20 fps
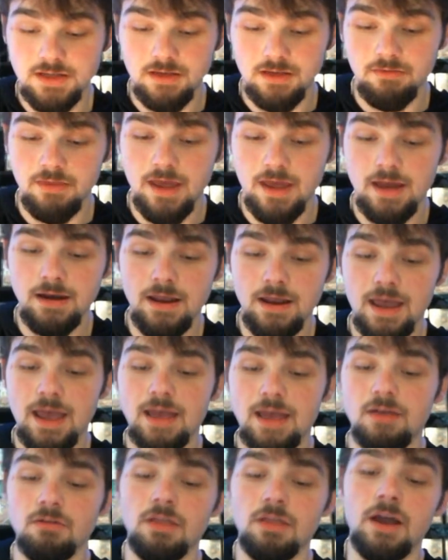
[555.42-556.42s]
and then
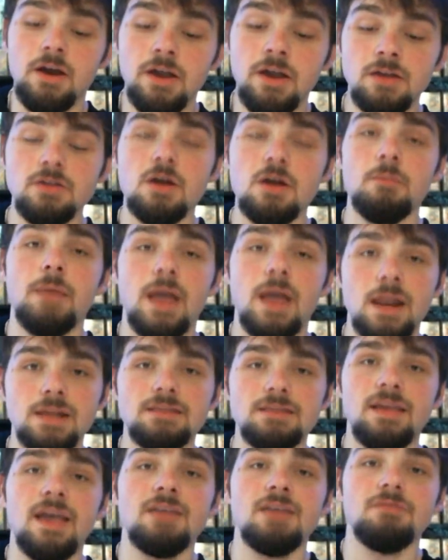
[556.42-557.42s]
a Galarian
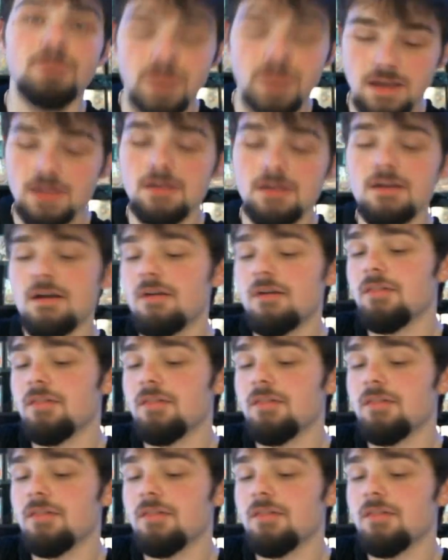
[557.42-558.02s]
Darmanitan V.